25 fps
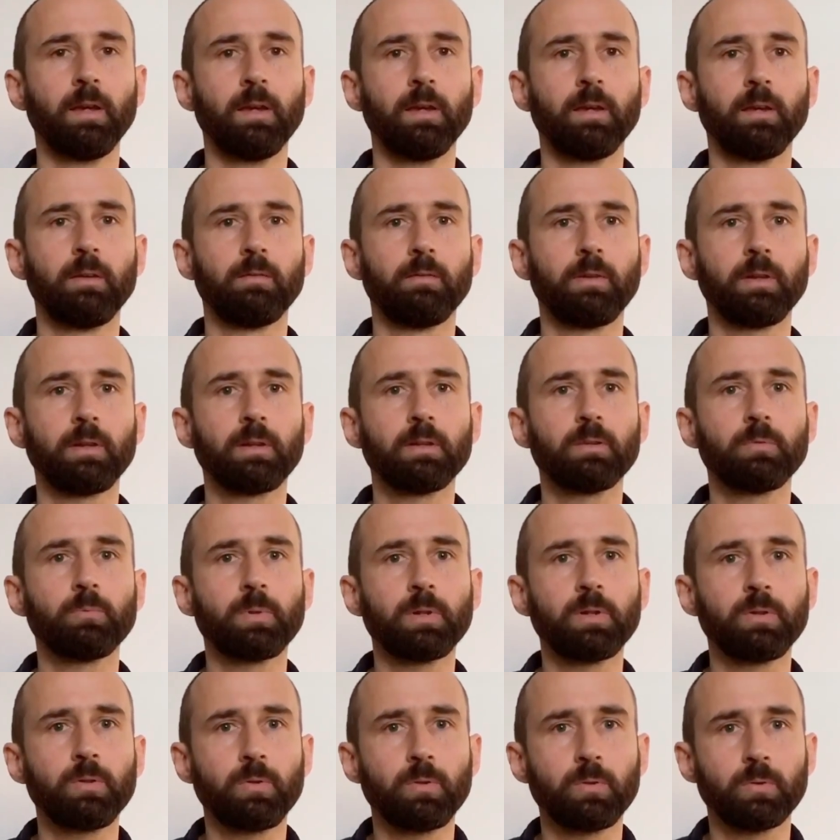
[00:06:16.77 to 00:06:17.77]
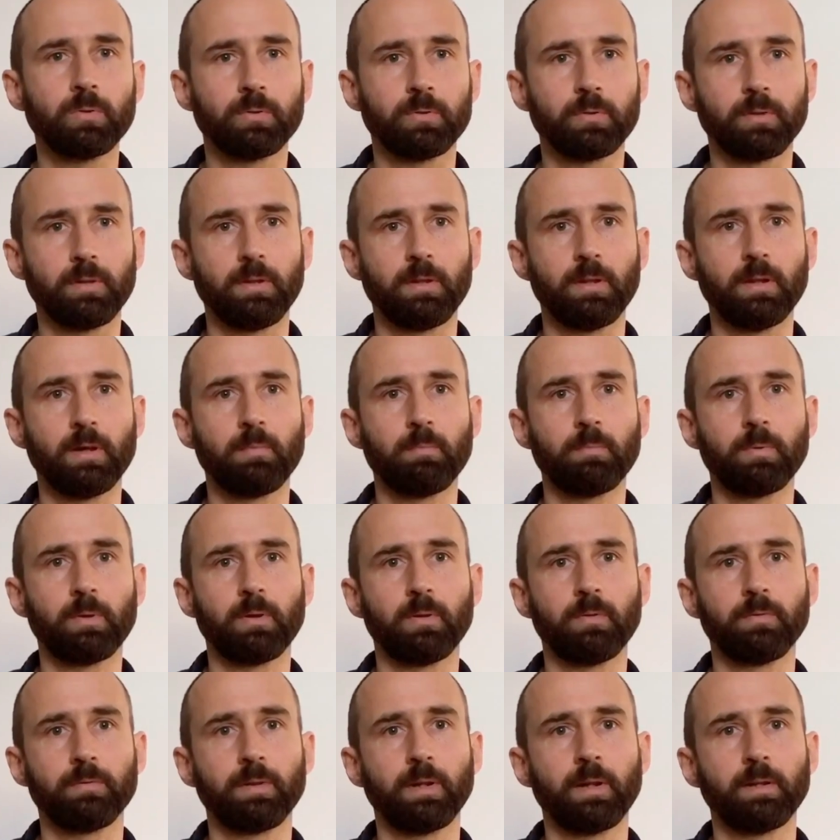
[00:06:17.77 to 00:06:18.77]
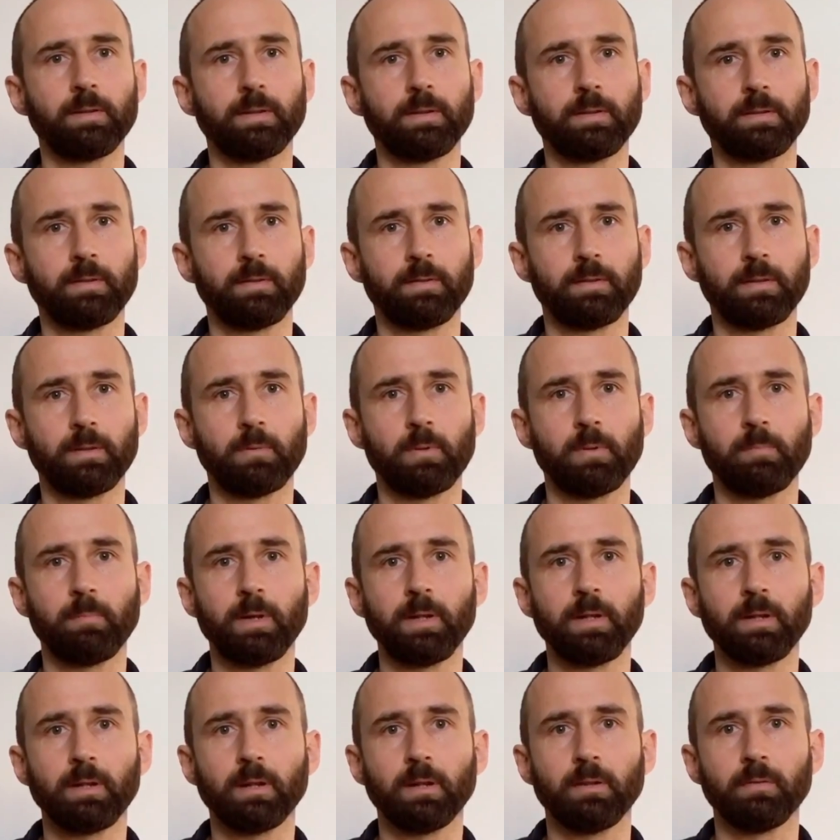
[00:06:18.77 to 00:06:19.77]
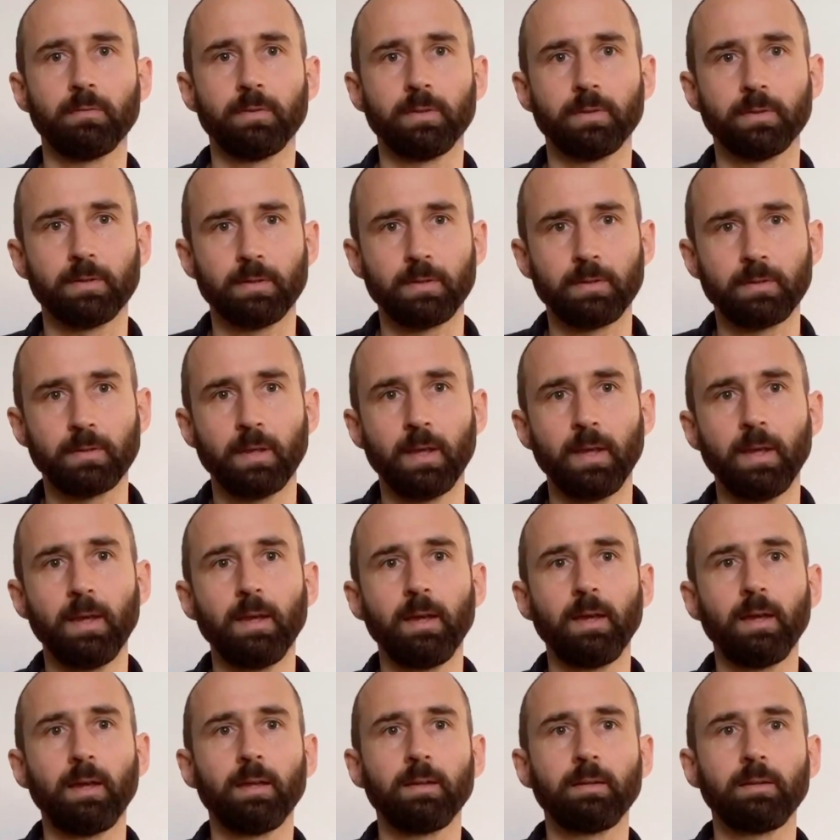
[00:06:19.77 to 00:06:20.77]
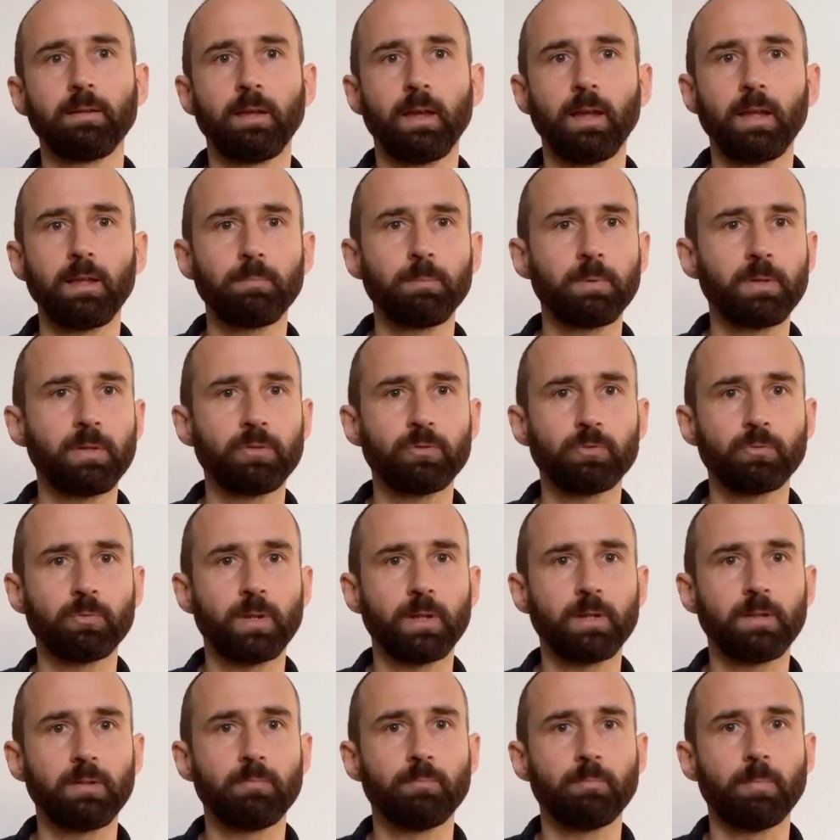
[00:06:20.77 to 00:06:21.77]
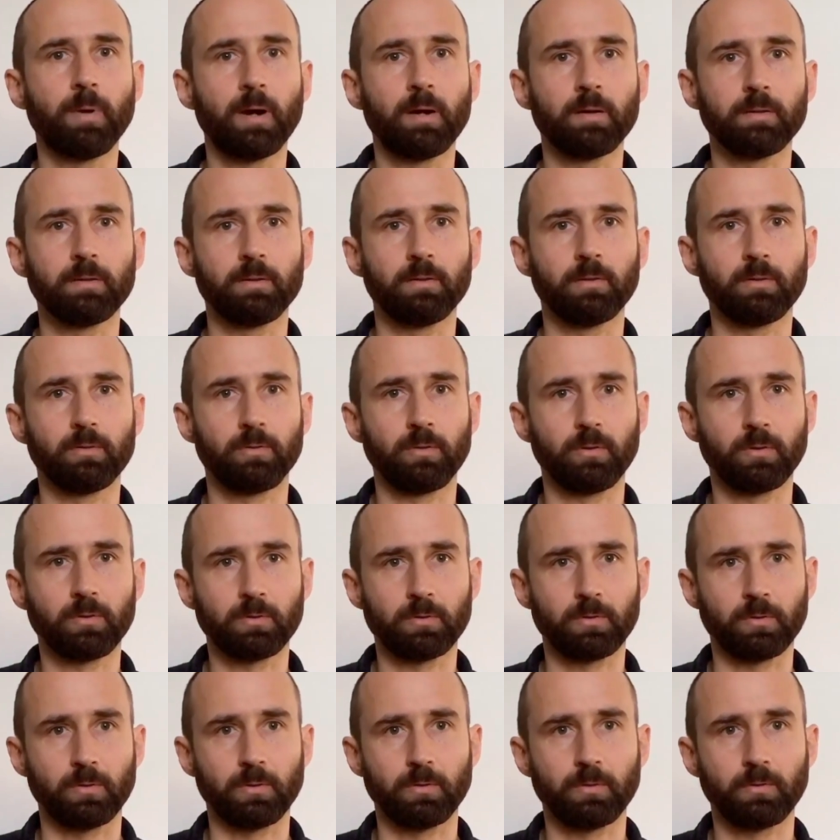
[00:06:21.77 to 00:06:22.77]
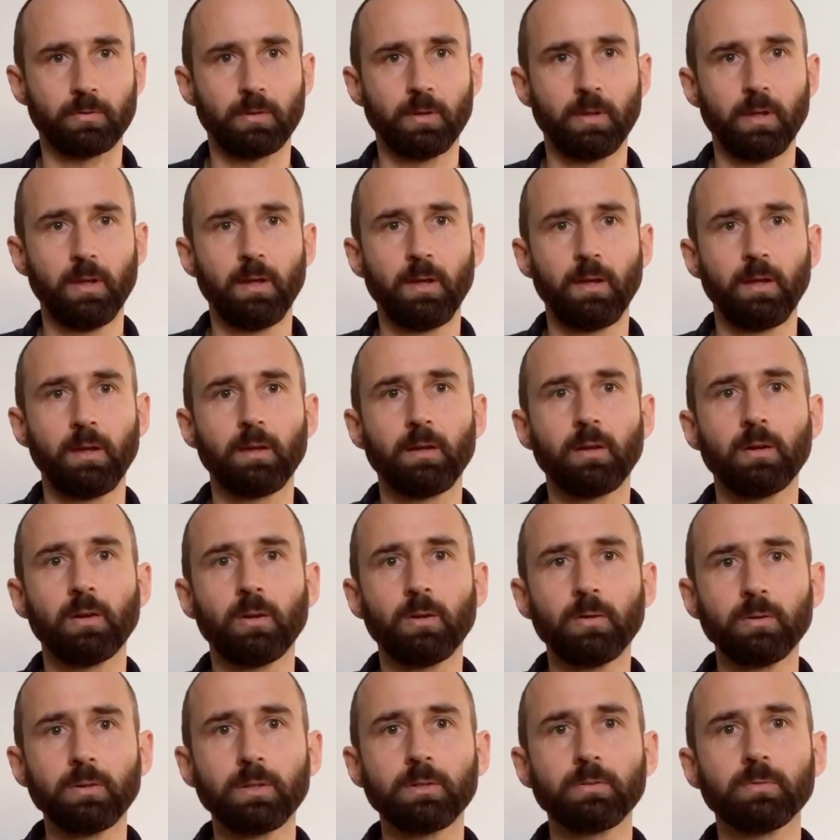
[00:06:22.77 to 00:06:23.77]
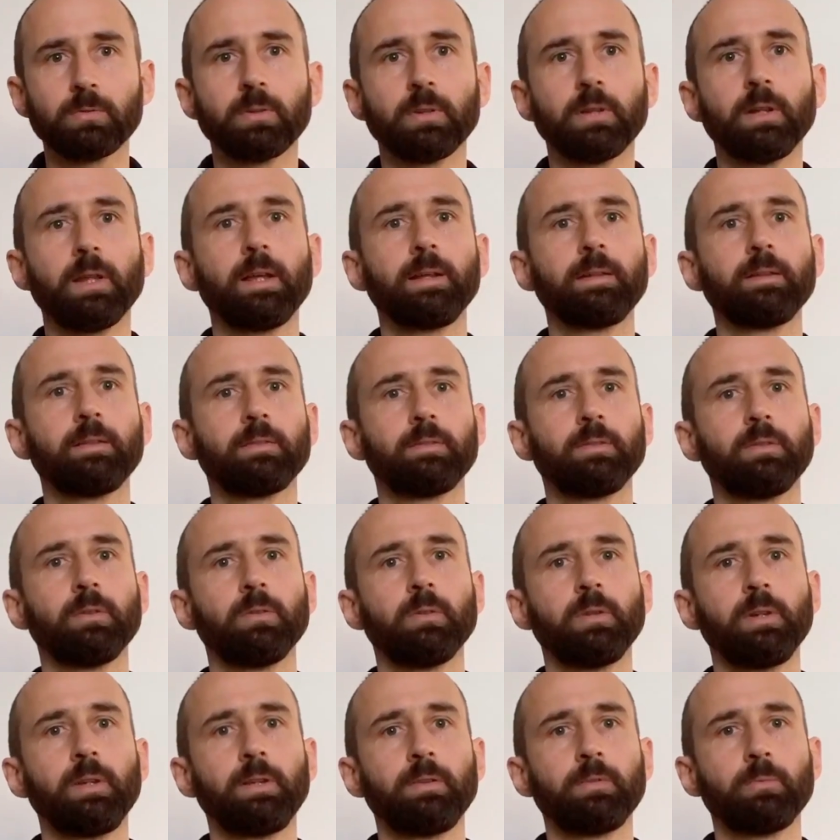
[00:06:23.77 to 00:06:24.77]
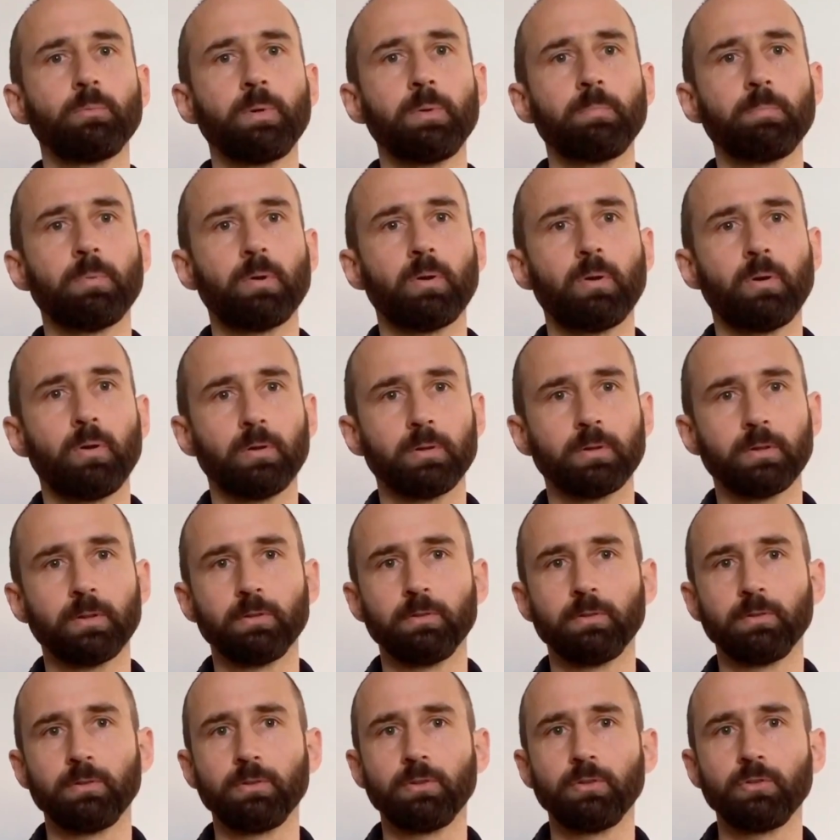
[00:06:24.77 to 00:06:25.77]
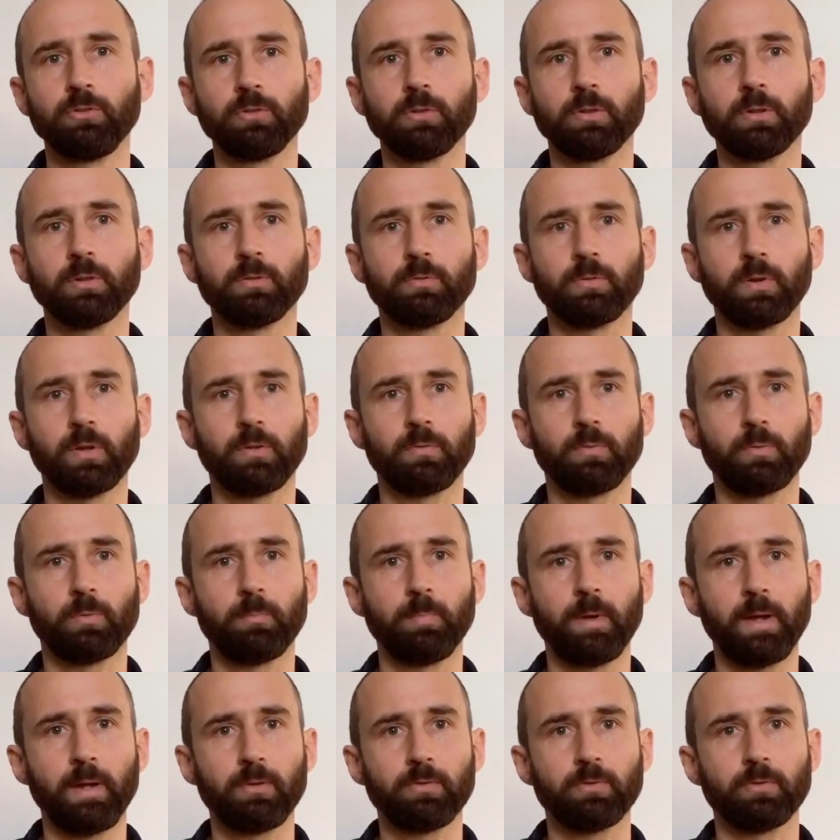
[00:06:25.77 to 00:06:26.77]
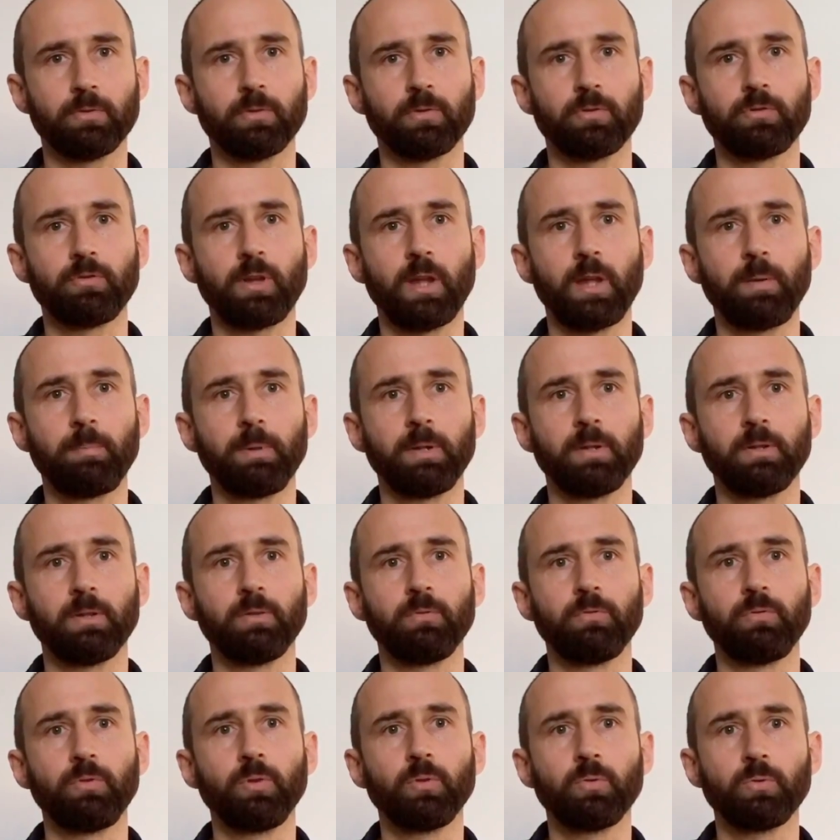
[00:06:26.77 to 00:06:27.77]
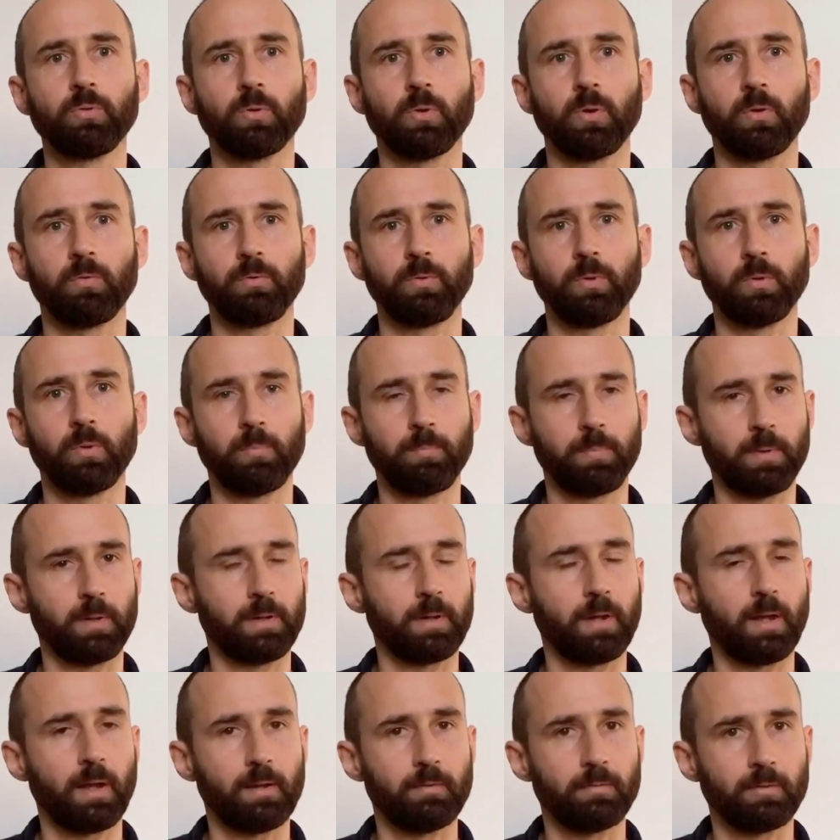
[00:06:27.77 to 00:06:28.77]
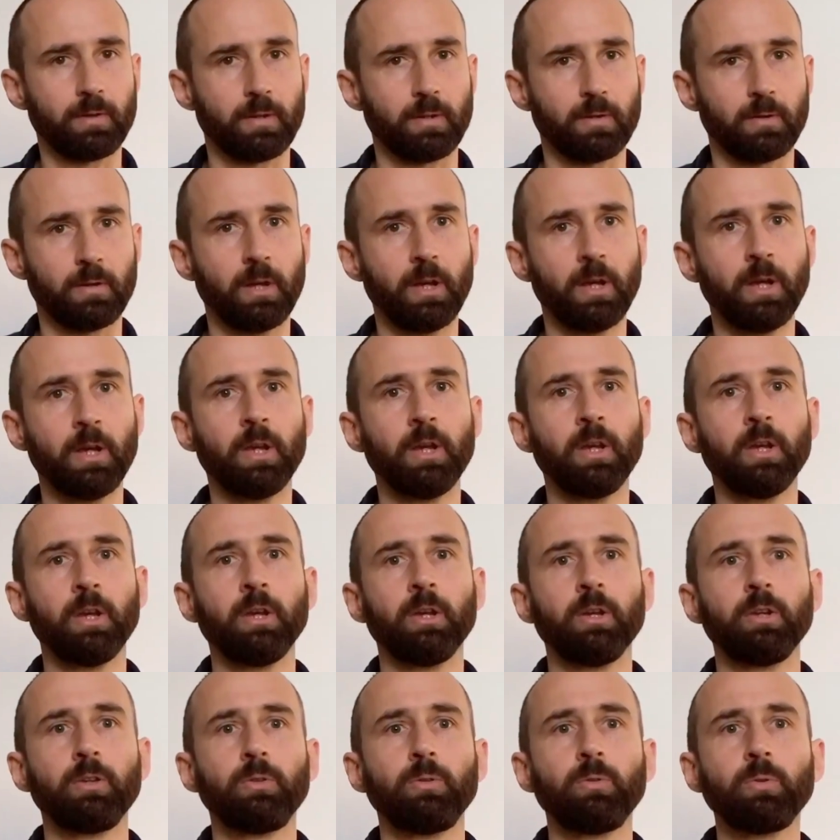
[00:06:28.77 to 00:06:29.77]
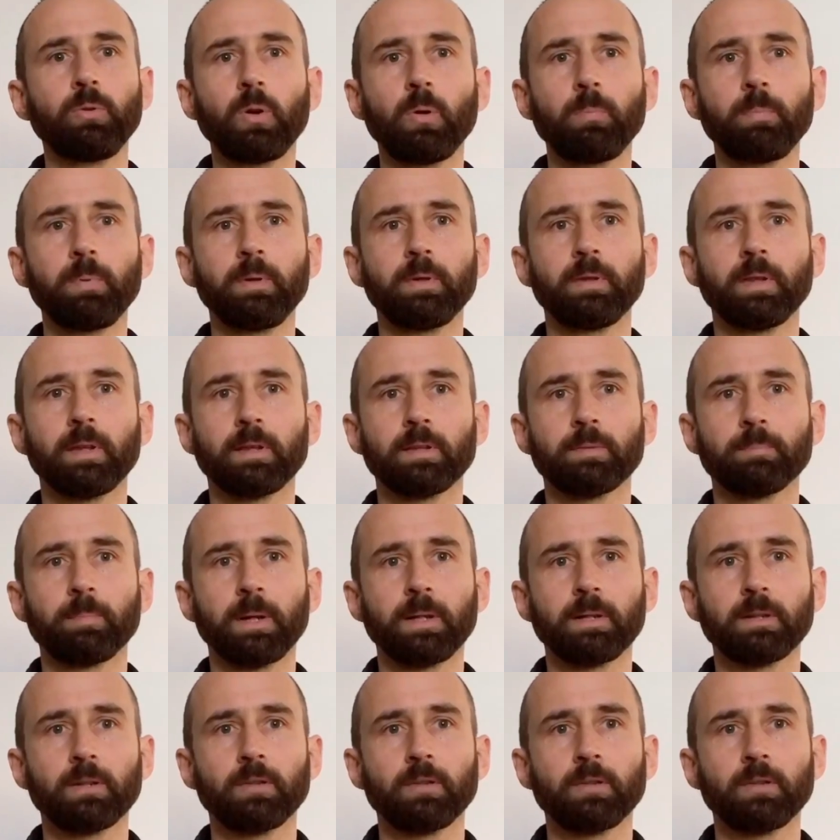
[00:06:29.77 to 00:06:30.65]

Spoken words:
They can reduce the number of unnecessary medical visits and the administrative burden on doctors. According to the latest Deloitte report, Digital Transformation Shaping the Future of European Healthcare, Europe is expected